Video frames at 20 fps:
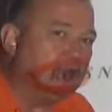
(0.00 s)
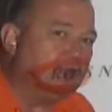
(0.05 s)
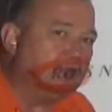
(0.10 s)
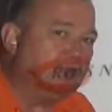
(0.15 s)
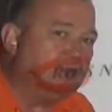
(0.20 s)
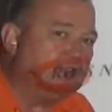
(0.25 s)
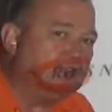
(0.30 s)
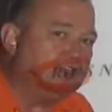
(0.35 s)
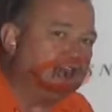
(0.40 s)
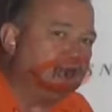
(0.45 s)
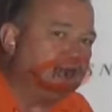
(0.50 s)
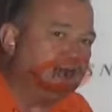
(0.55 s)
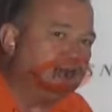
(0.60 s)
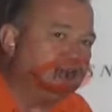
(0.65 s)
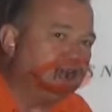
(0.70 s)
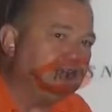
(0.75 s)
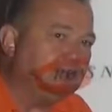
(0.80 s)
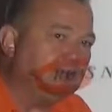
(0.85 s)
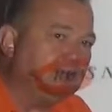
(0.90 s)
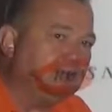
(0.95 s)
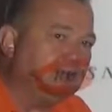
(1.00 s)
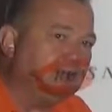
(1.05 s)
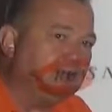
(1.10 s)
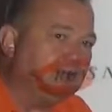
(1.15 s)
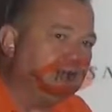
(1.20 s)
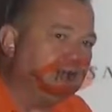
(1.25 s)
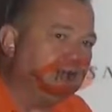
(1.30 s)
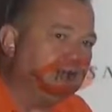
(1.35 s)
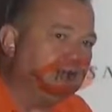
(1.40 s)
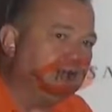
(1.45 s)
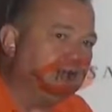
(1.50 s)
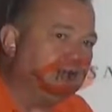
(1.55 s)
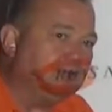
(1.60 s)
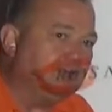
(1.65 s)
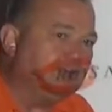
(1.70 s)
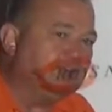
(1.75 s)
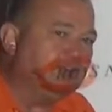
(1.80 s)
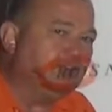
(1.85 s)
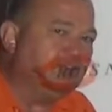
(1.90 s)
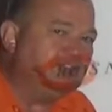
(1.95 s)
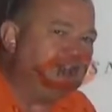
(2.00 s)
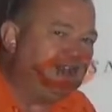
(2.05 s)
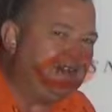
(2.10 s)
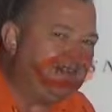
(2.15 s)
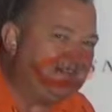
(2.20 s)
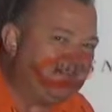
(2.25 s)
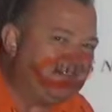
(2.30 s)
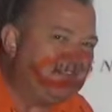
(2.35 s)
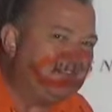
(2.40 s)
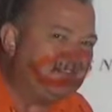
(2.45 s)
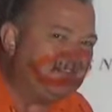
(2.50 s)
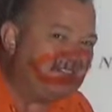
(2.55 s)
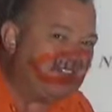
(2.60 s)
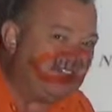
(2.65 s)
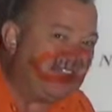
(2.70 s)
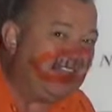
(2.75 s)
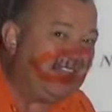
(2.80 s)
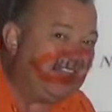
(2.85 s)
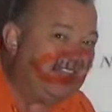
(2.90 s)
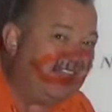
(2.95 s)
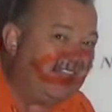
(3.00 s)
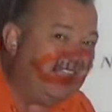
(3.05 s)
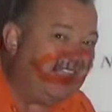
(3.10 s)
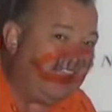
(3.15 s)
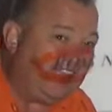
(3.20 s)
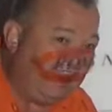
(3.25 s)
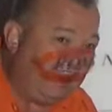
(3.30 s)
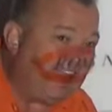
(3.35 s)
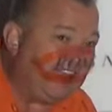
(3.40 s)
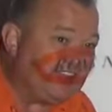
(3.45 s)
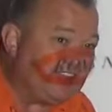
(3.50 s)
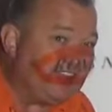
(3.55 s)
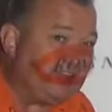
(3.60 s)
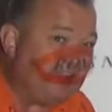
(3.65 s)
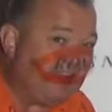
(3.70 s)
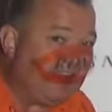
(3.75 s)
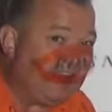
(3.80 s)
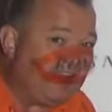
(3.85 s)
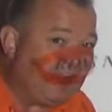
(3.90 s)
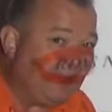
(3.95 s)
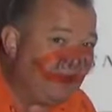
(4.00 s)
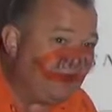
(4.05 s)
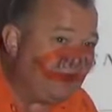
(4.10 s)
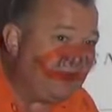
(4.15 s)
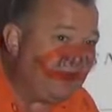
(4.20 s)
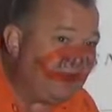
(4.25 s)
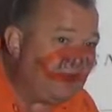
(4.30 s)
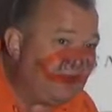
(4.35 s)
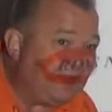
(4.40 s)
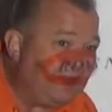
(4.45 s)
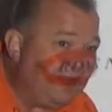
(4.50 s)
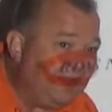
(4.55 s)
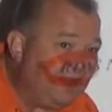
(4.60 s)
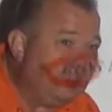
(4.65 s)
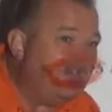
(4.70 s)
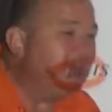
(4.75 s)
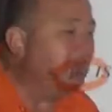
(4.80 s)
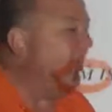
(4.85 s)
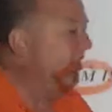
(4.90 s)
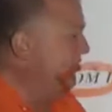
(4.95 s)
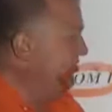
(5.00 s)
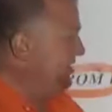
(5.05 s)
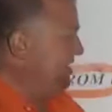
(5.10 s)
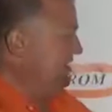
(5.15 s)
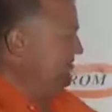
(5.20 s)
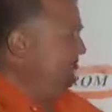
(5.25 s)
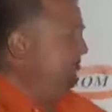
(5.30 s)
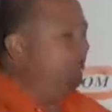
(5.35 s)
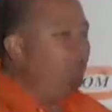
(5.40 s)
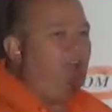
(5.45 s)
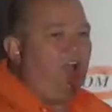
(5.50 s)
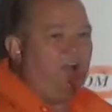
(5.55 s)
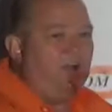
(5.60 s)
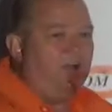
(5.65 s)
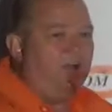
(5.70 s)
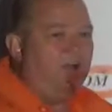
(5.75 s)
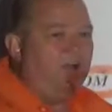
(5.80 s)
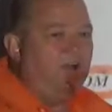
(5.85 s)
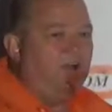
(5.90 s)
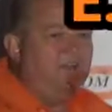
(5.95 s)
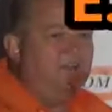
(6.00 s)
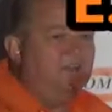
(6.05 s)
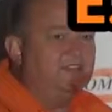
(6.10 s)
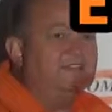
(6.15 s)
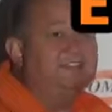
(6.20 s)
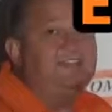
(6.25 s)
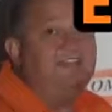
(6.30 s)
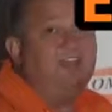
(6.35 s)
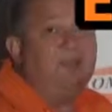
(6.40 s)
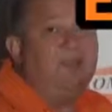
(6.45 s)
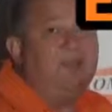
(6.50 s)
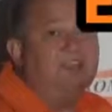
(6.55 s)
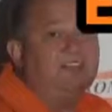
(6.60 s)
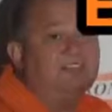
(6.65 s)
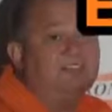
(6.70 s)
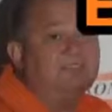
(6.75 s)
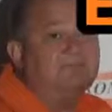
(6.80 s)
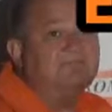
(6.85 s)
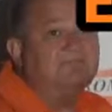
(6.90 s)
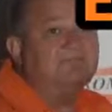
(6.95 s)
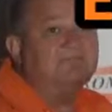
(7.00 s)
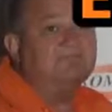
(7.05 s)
range of motion? Don't you even feel silly asking Medicare for the money? Yeah, okay, so no. TOS?